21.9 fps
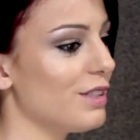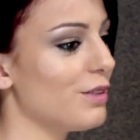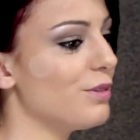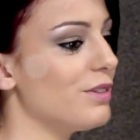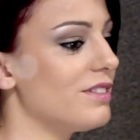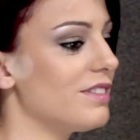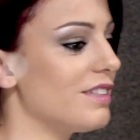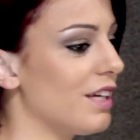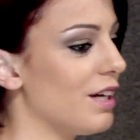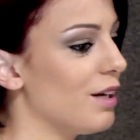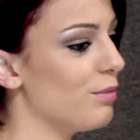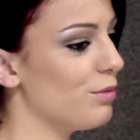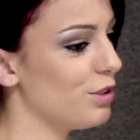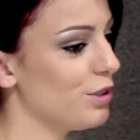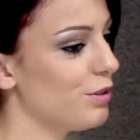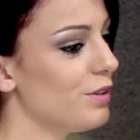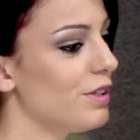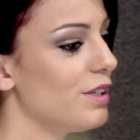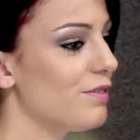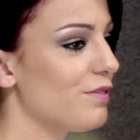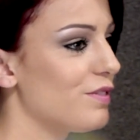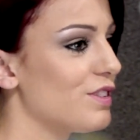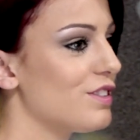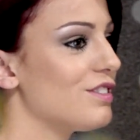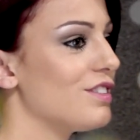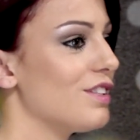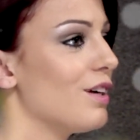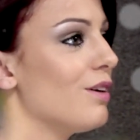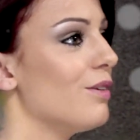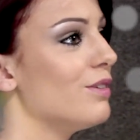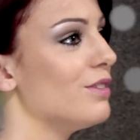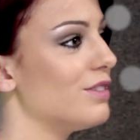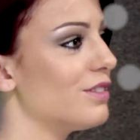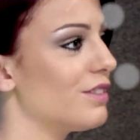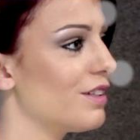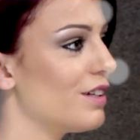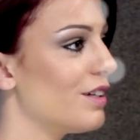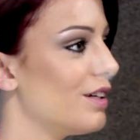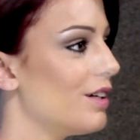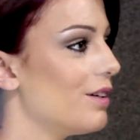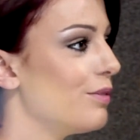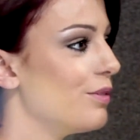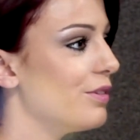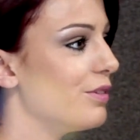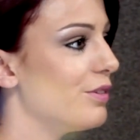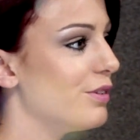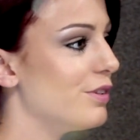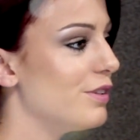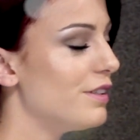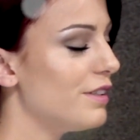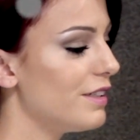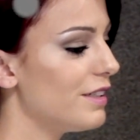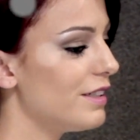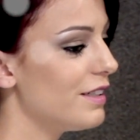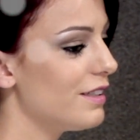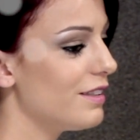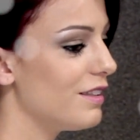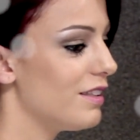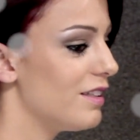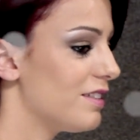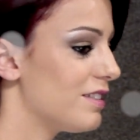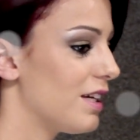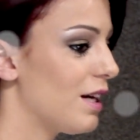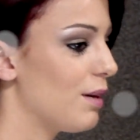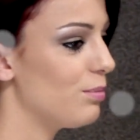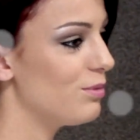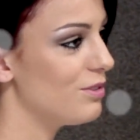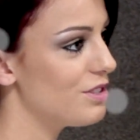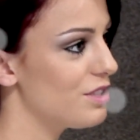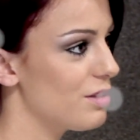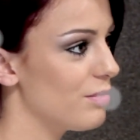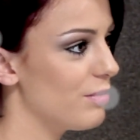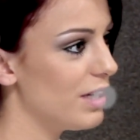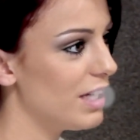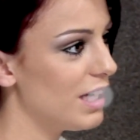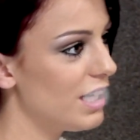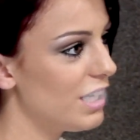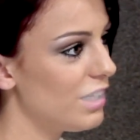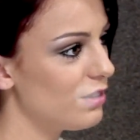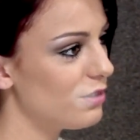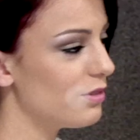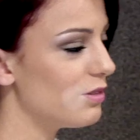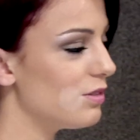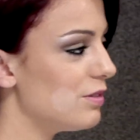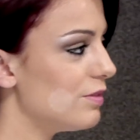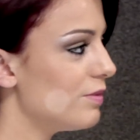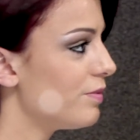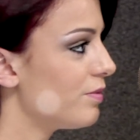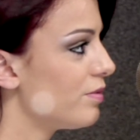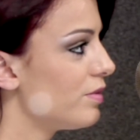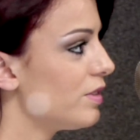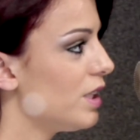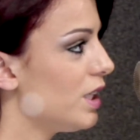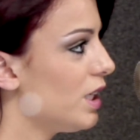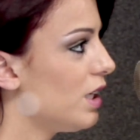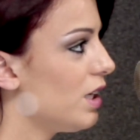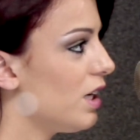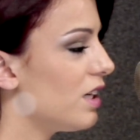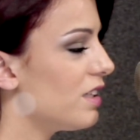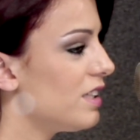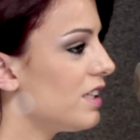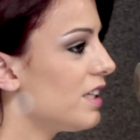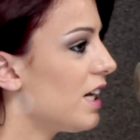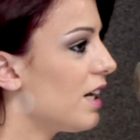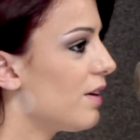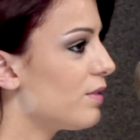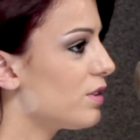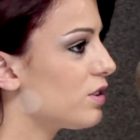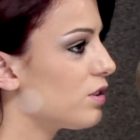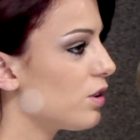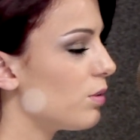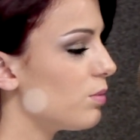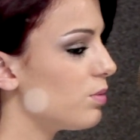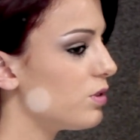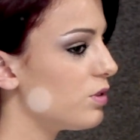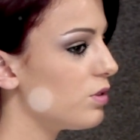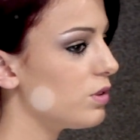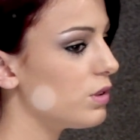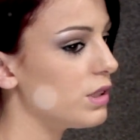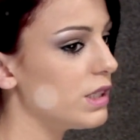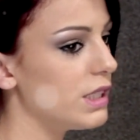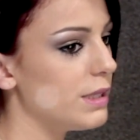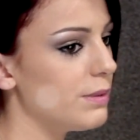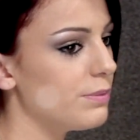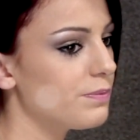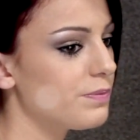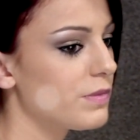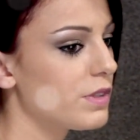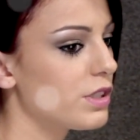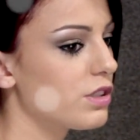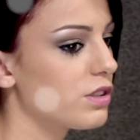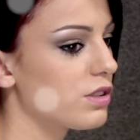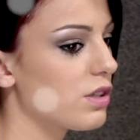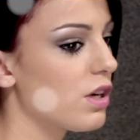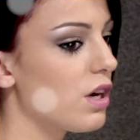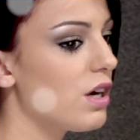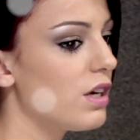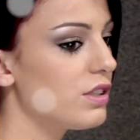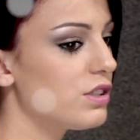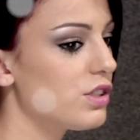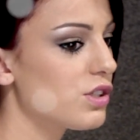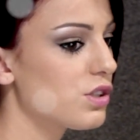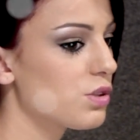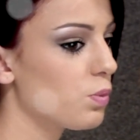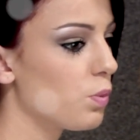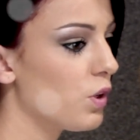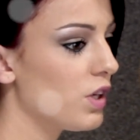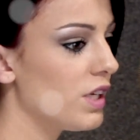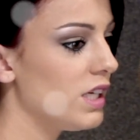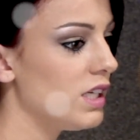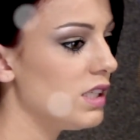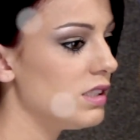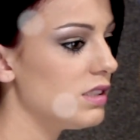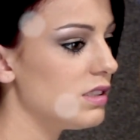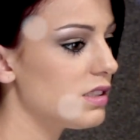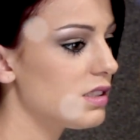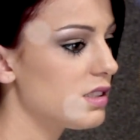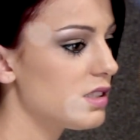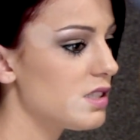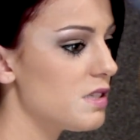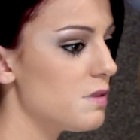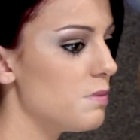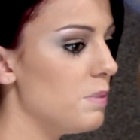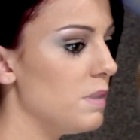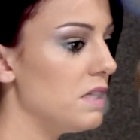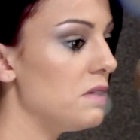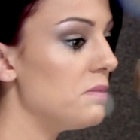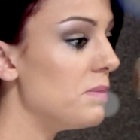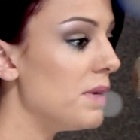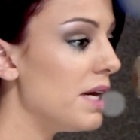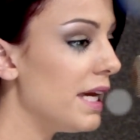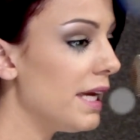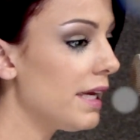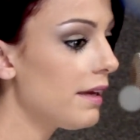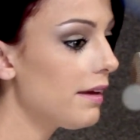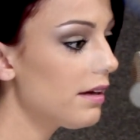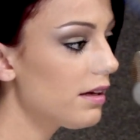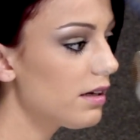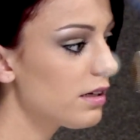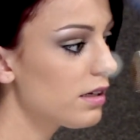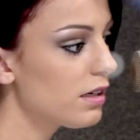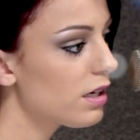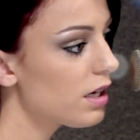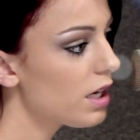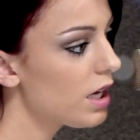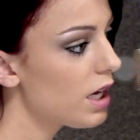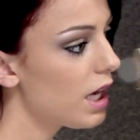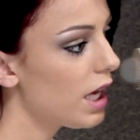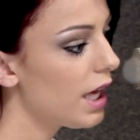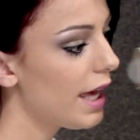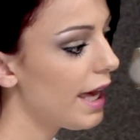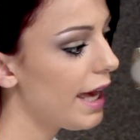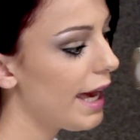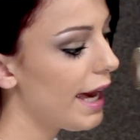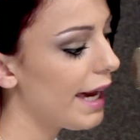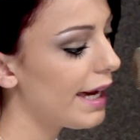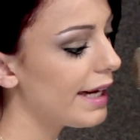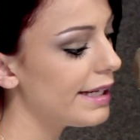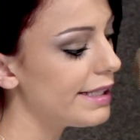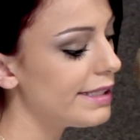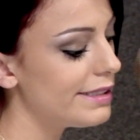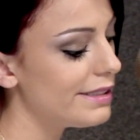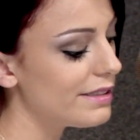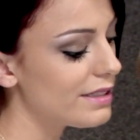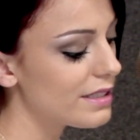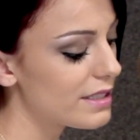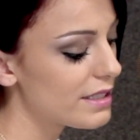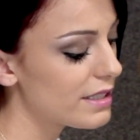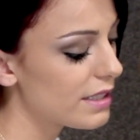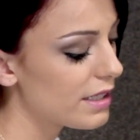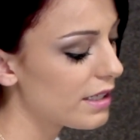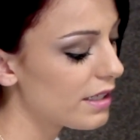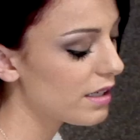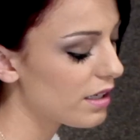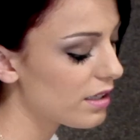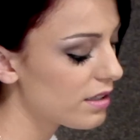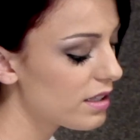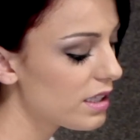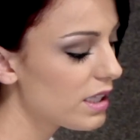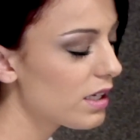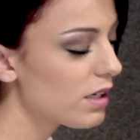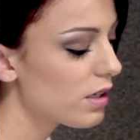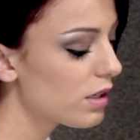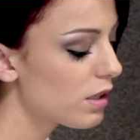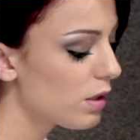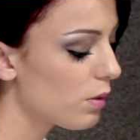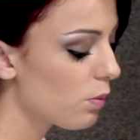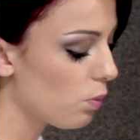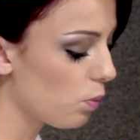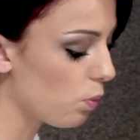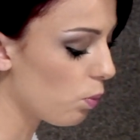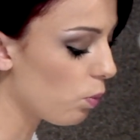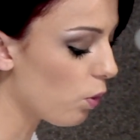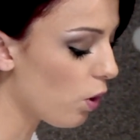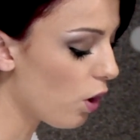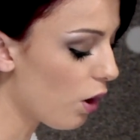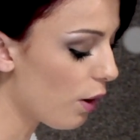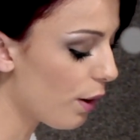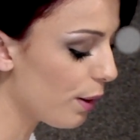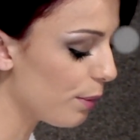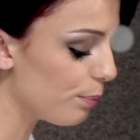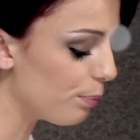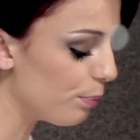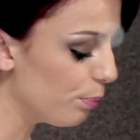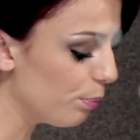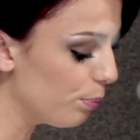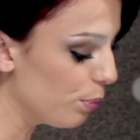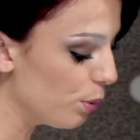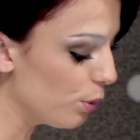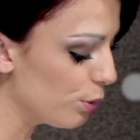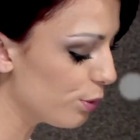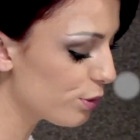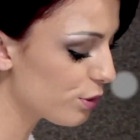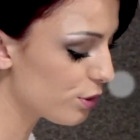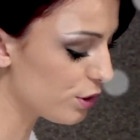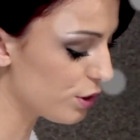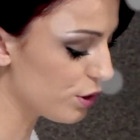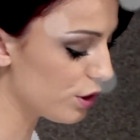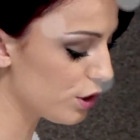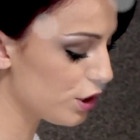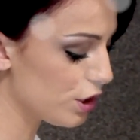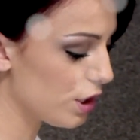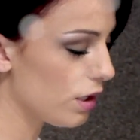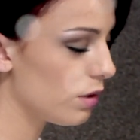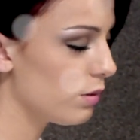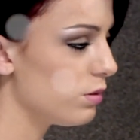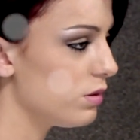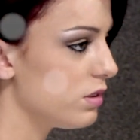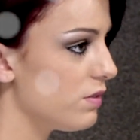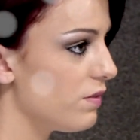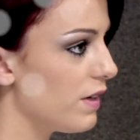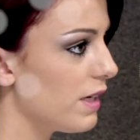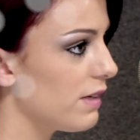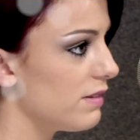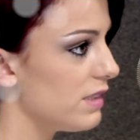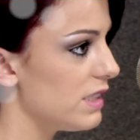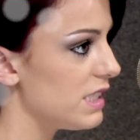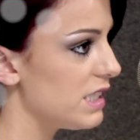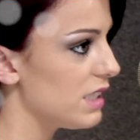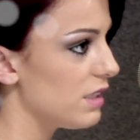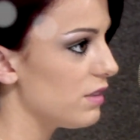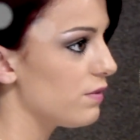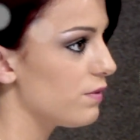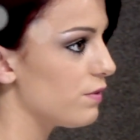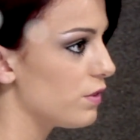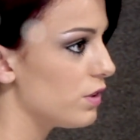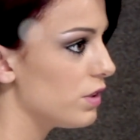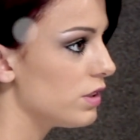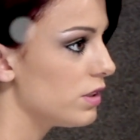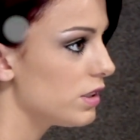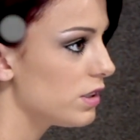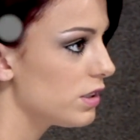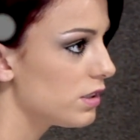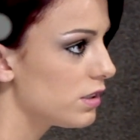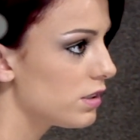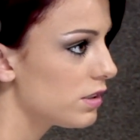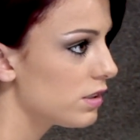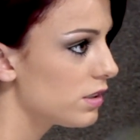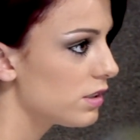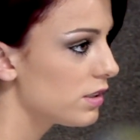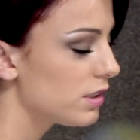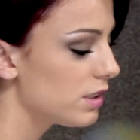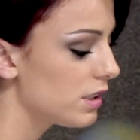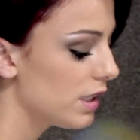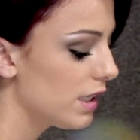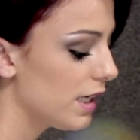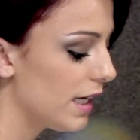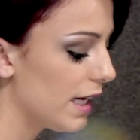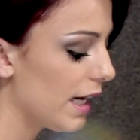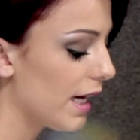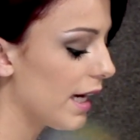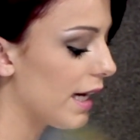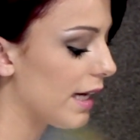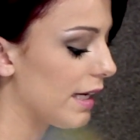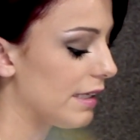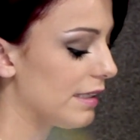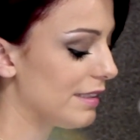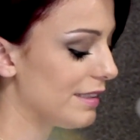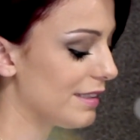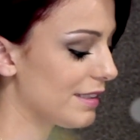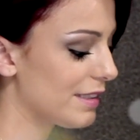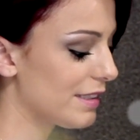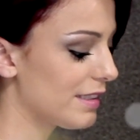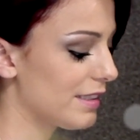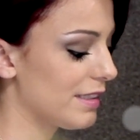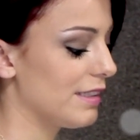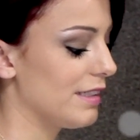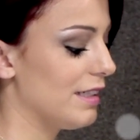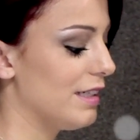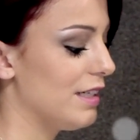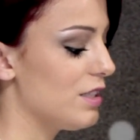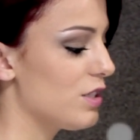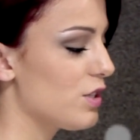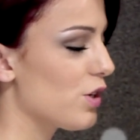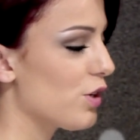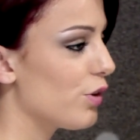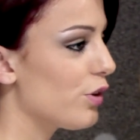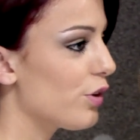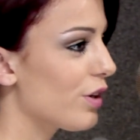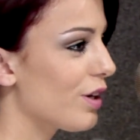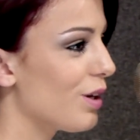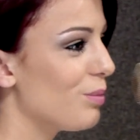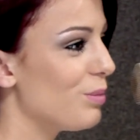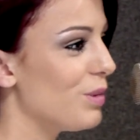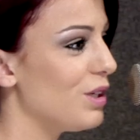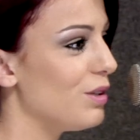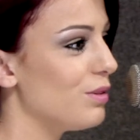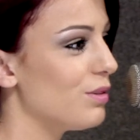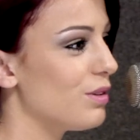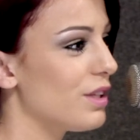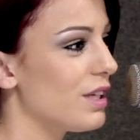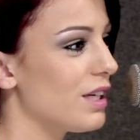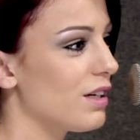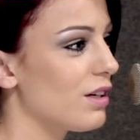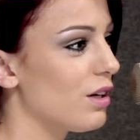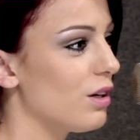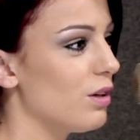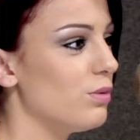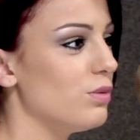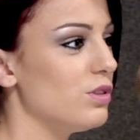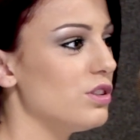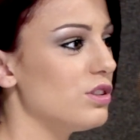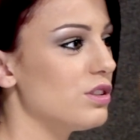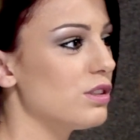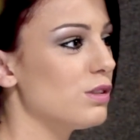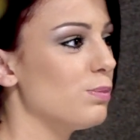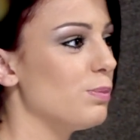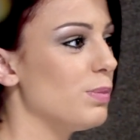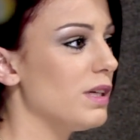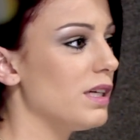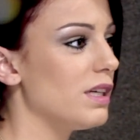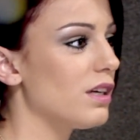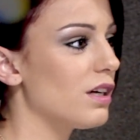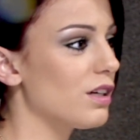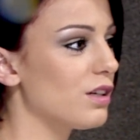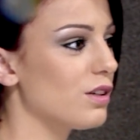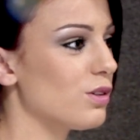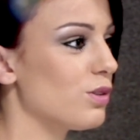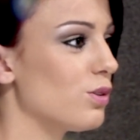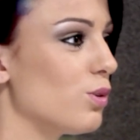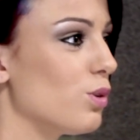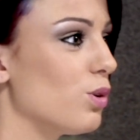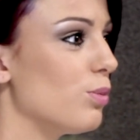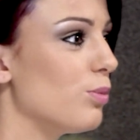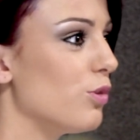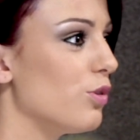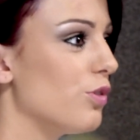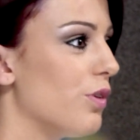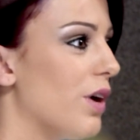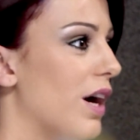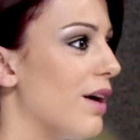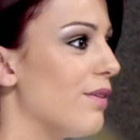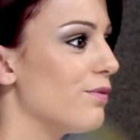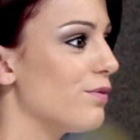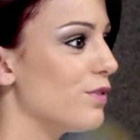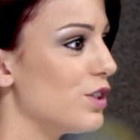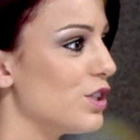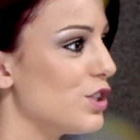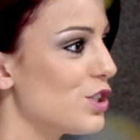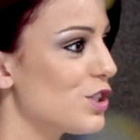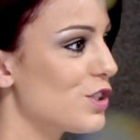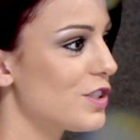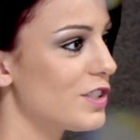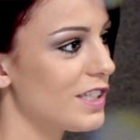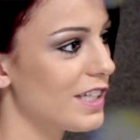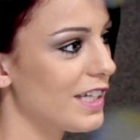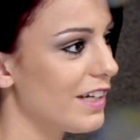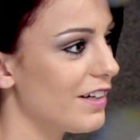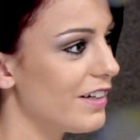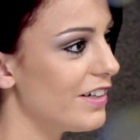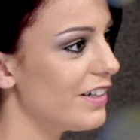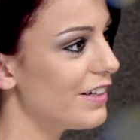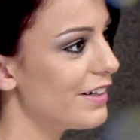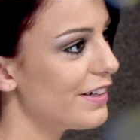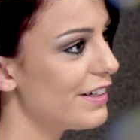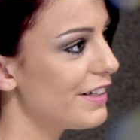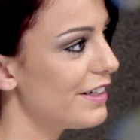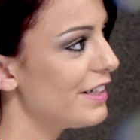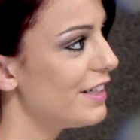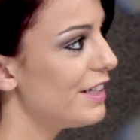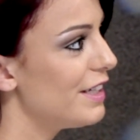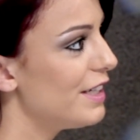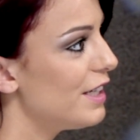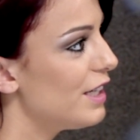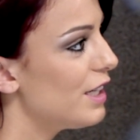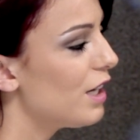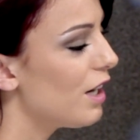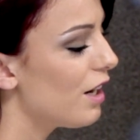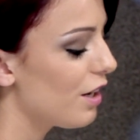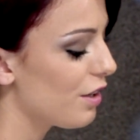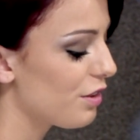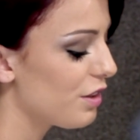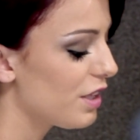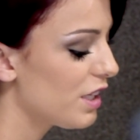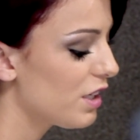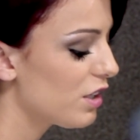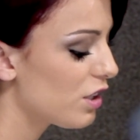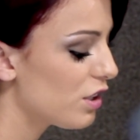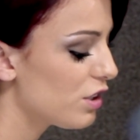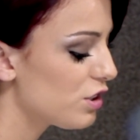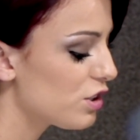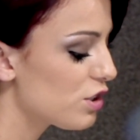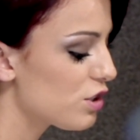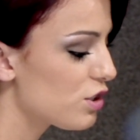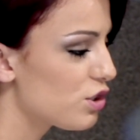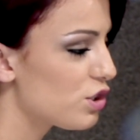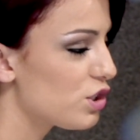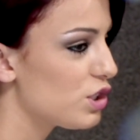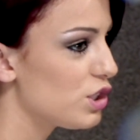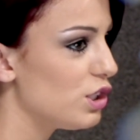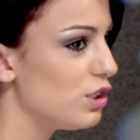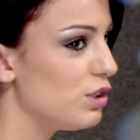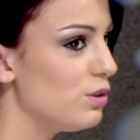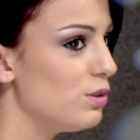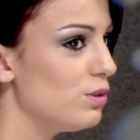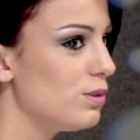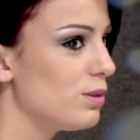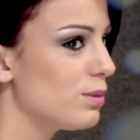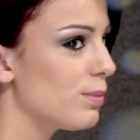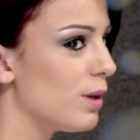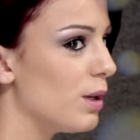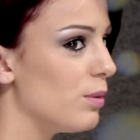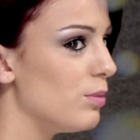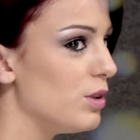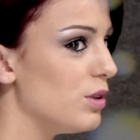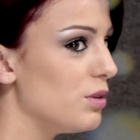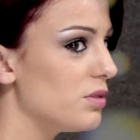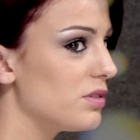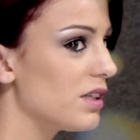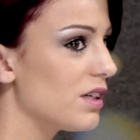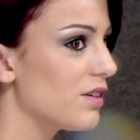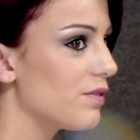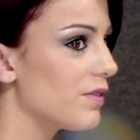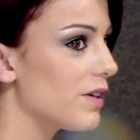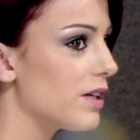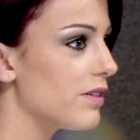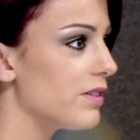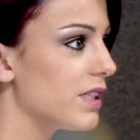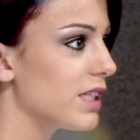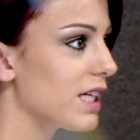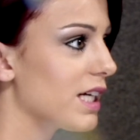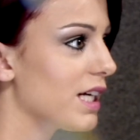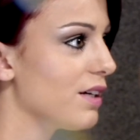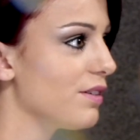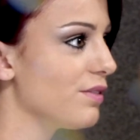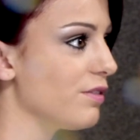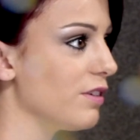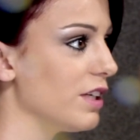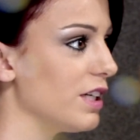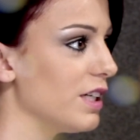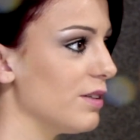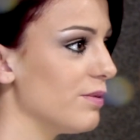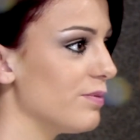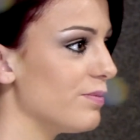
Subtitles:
They always say, I'm doing it for so-and-so, or this happened to me, or... I didn't have a sob story. So I just wanted to be me, and I think what I brought to the show was very different, and to look at me, you'd think I would just be like a normal, average singer. I think I just choose my music very carefully.